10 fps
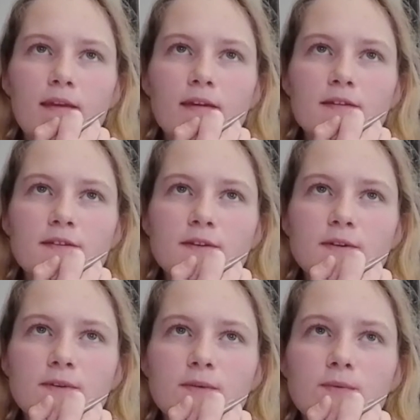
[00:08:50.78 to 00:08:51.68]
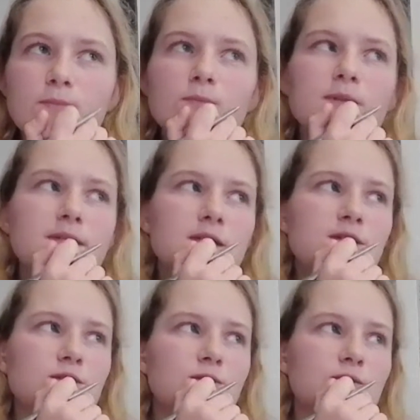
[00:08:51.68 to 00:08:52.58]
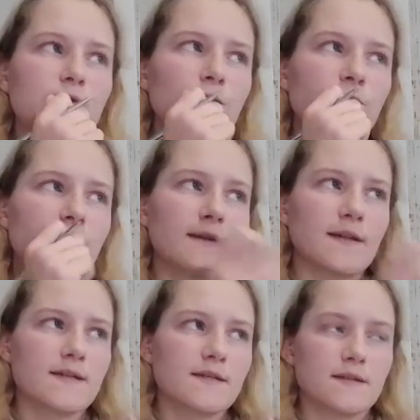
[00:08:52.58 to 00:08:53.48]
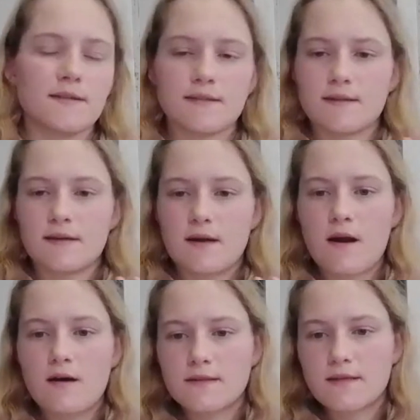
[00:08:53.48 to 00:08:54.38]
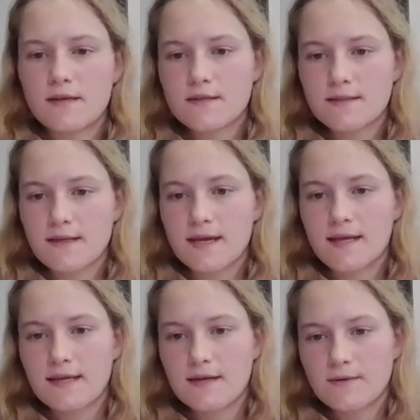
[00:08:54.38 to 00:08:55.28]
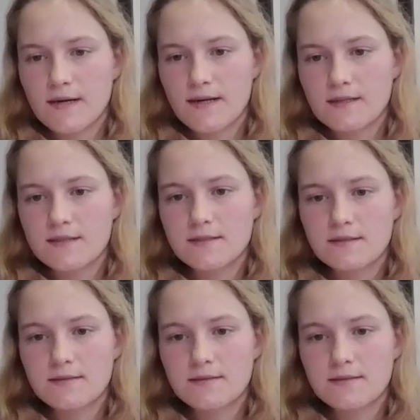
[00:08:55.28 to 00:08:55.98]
so this is useful for analyzing the context, the coherence,